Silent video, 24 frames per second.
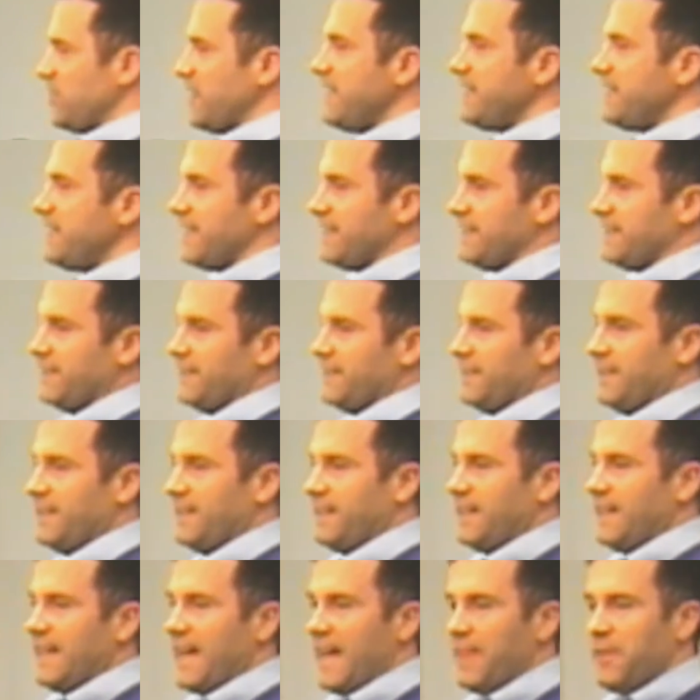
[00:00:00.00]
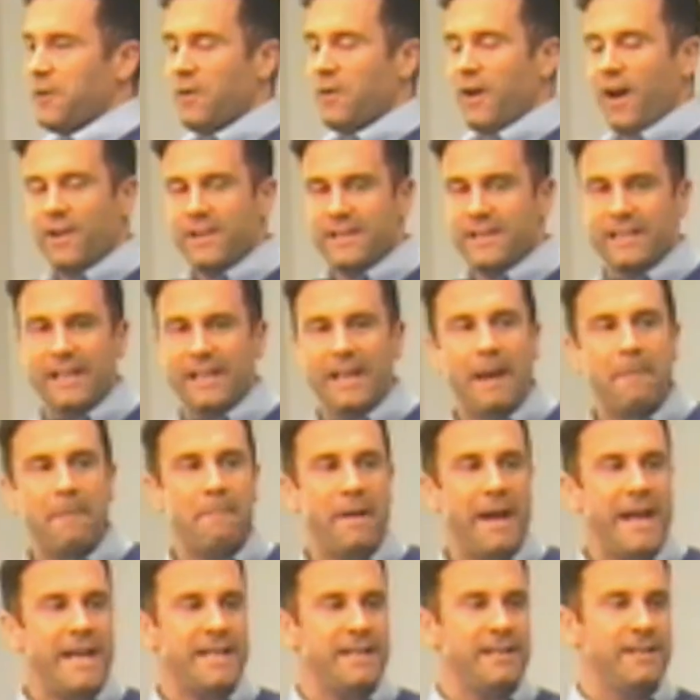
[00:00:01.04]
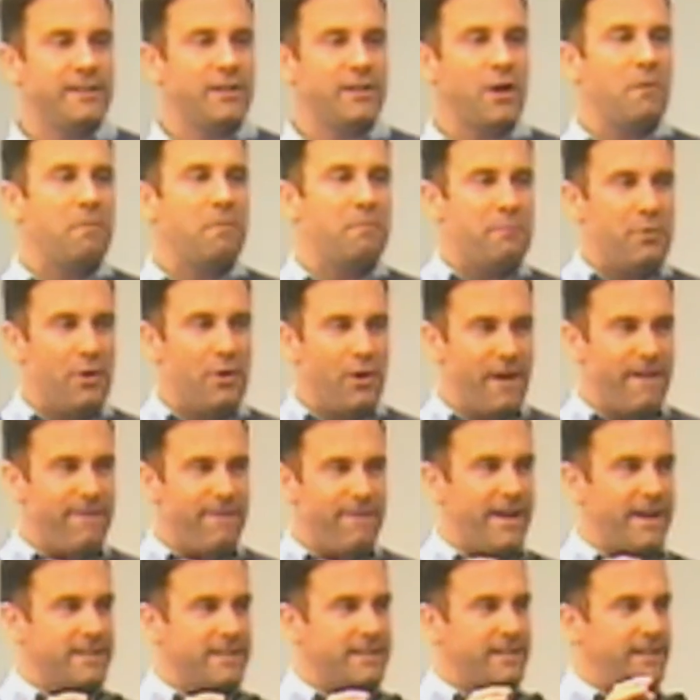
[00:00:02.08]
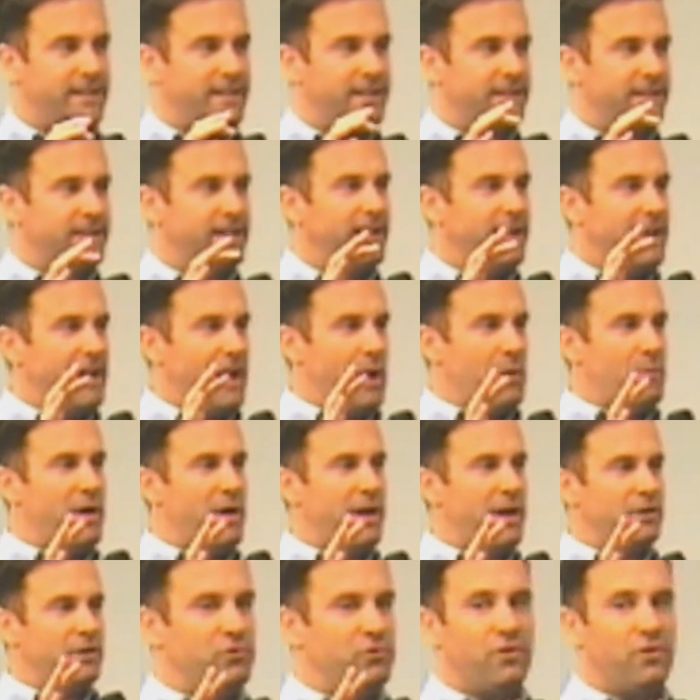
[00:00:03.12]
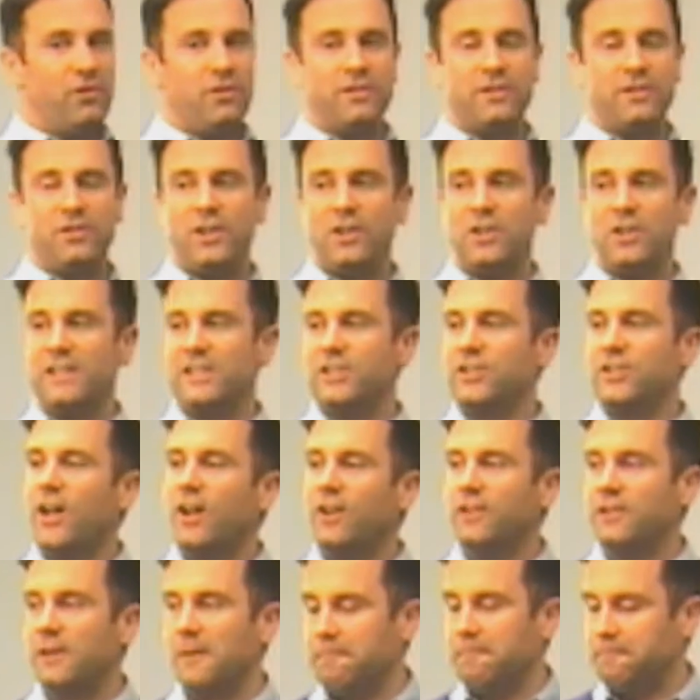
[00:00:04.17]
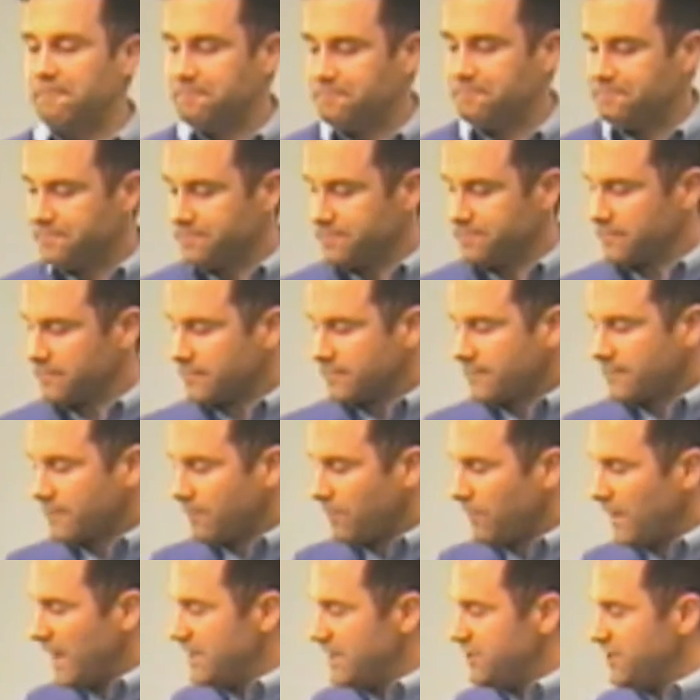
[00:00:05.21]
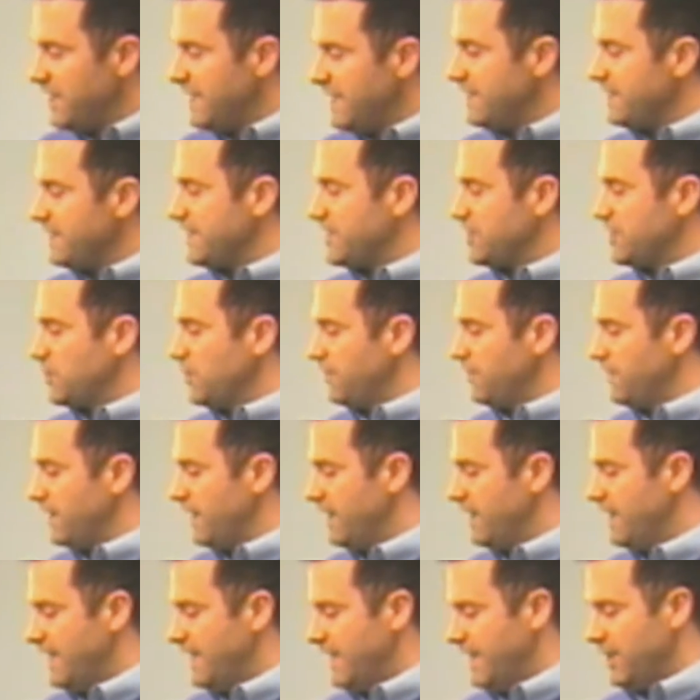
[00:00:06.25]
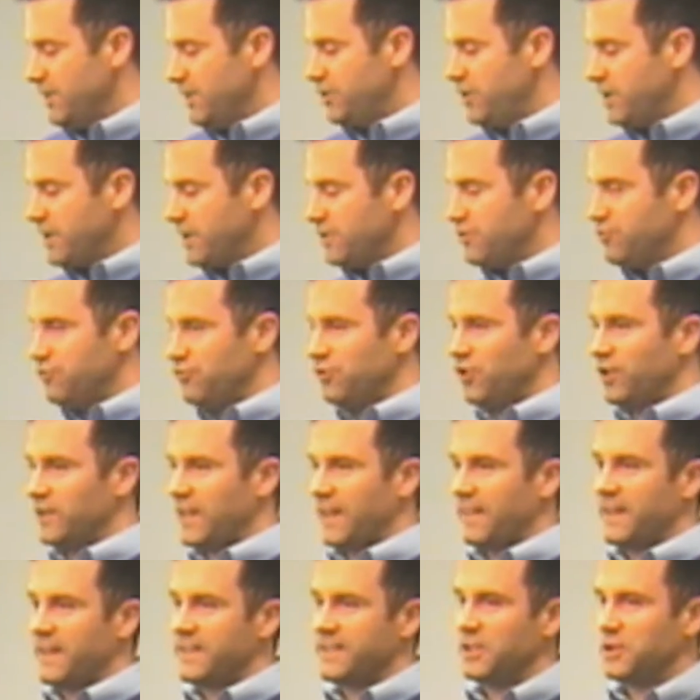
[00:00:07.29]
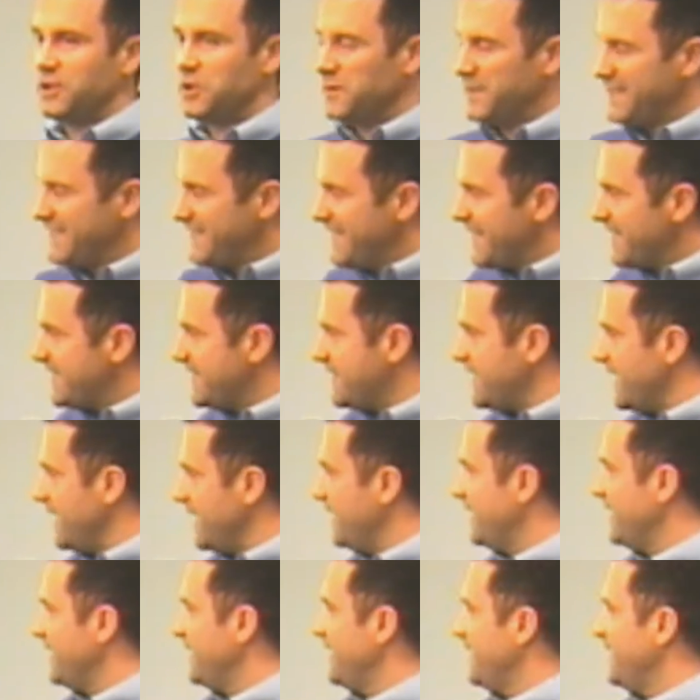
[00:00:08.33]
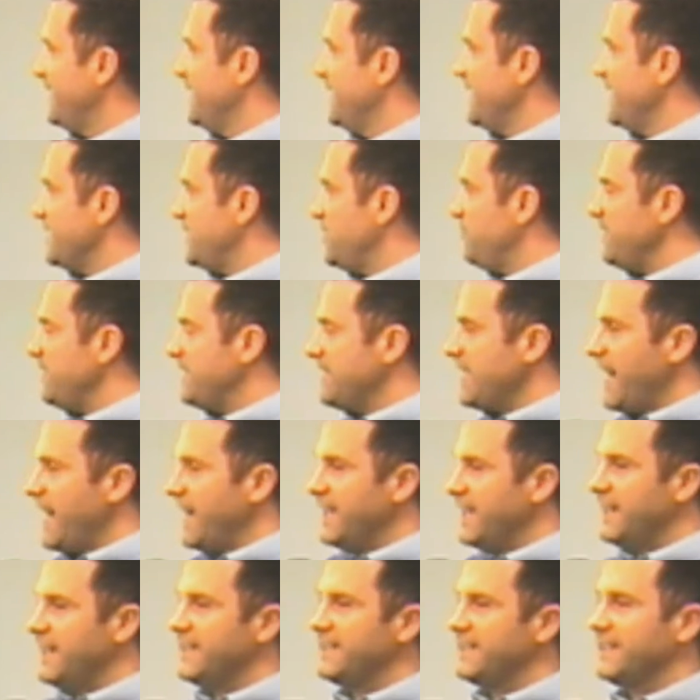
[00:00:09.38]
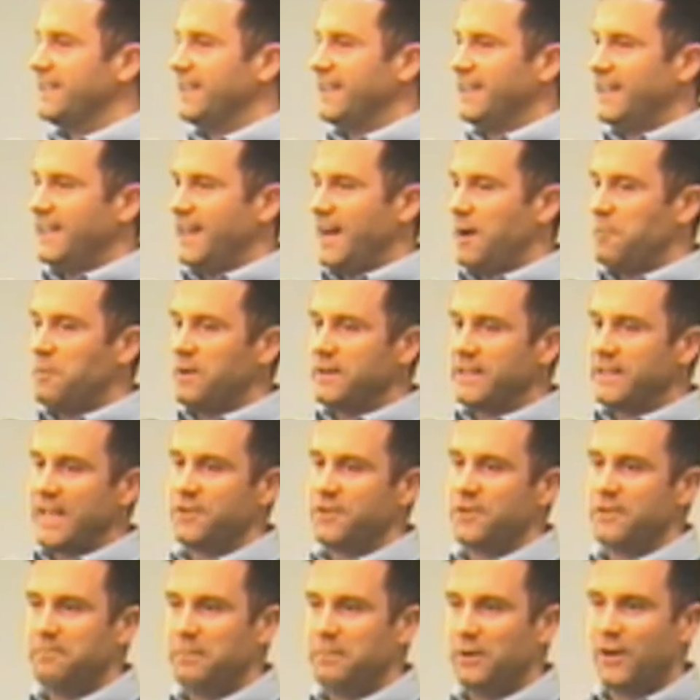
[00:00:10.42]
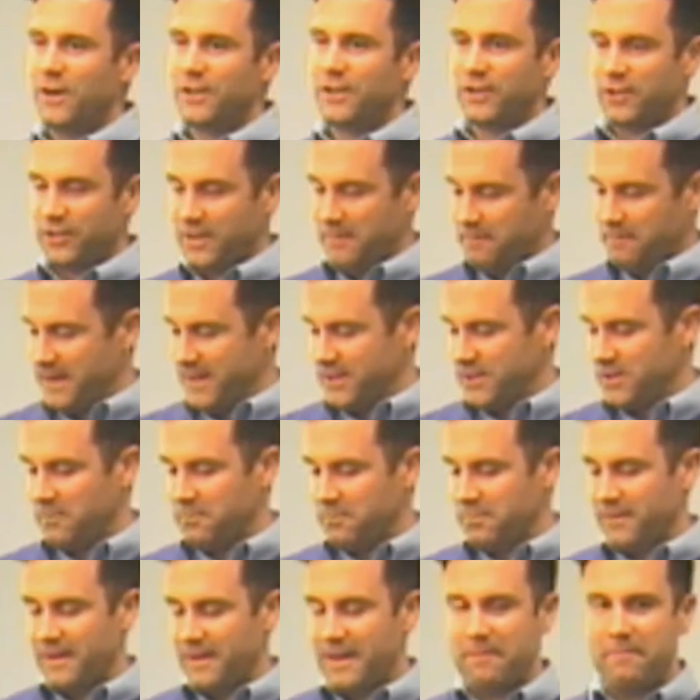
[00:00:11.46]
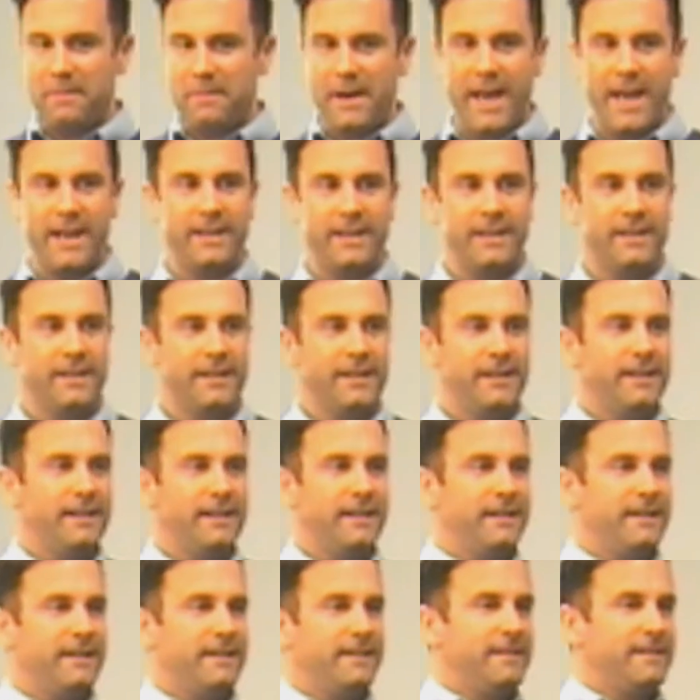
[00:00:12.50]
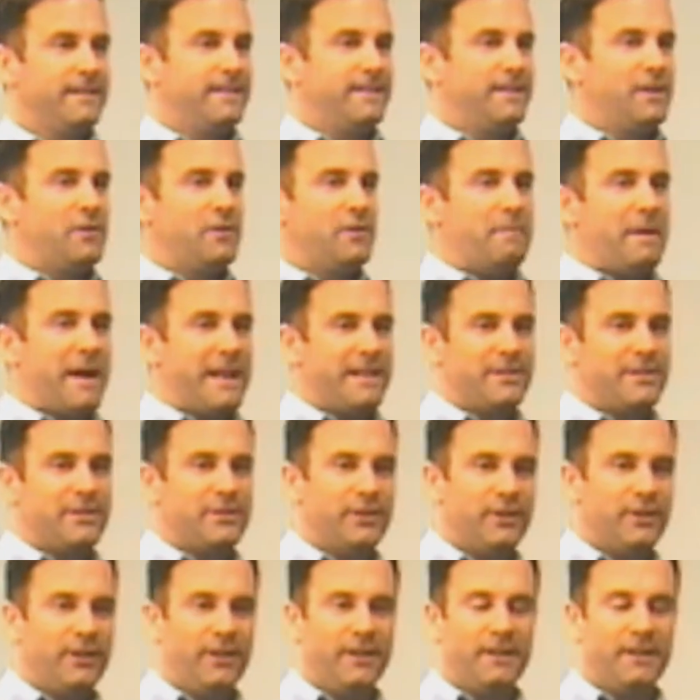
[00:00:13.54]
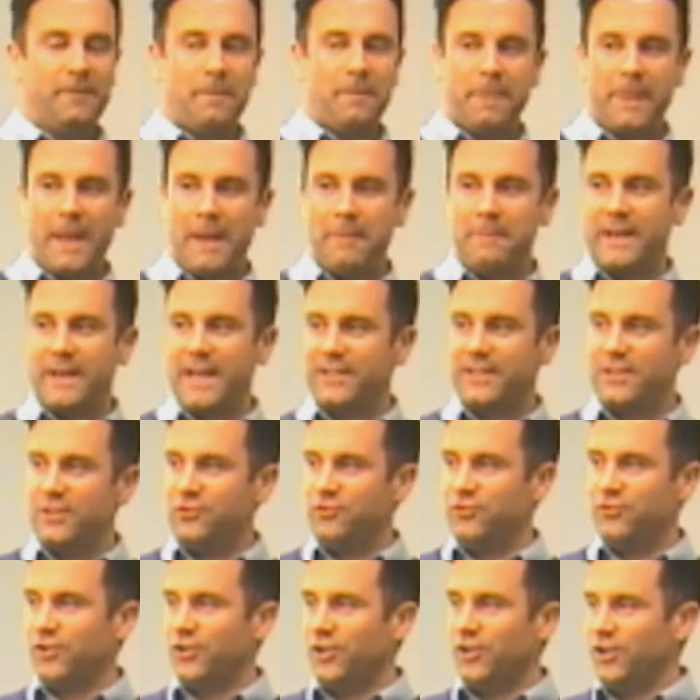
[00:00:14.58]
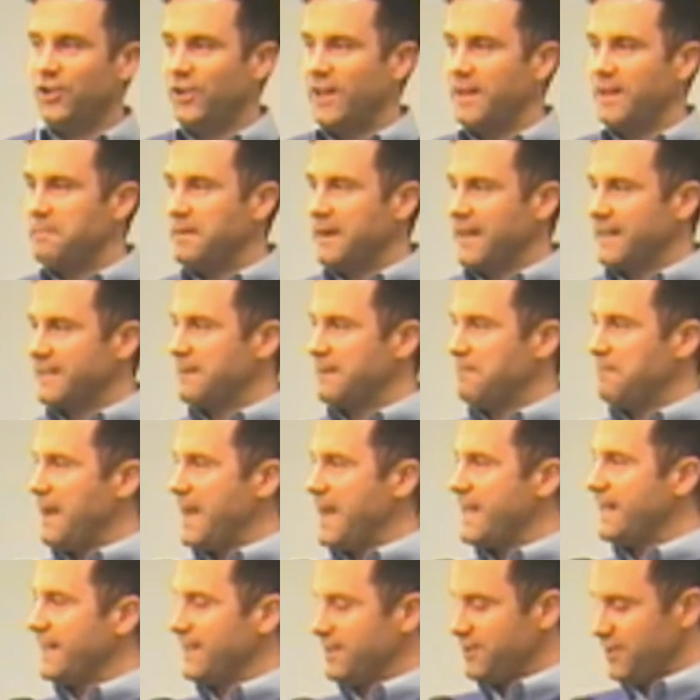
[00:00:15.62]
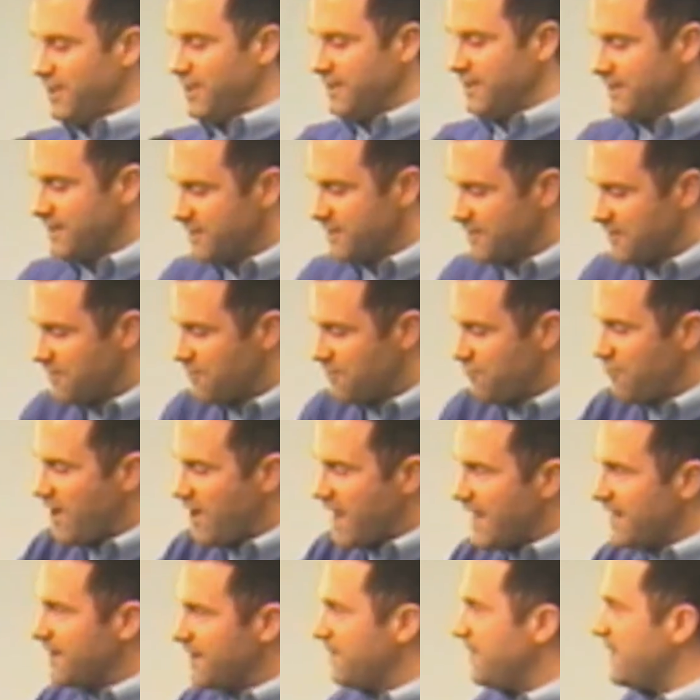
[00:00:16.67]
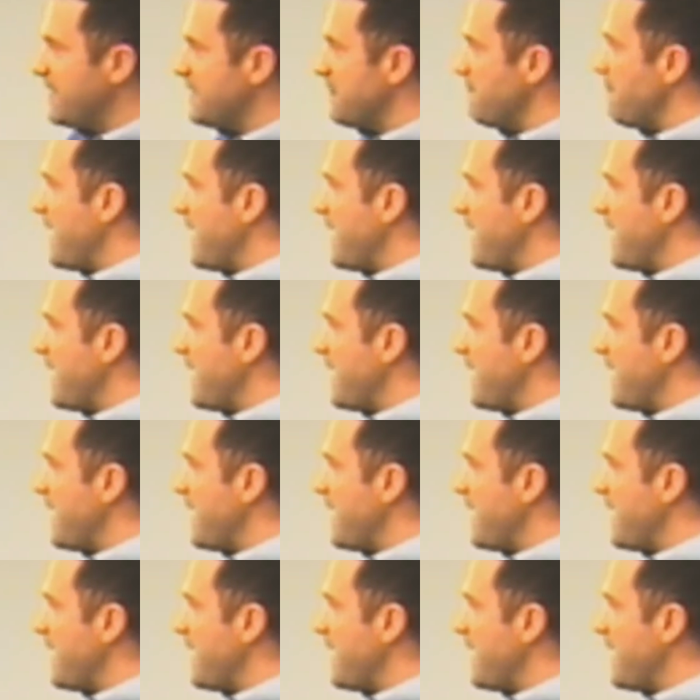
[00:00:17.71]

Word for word: she did. And they were honestly amazing, so perfect and, and drawn. She could have sold them. And she didn't discover she could draw like that until she was 60. She'd retired, and one day she was bored, so she picked up a pen or a pencil and began to draw and began to paint. And she created these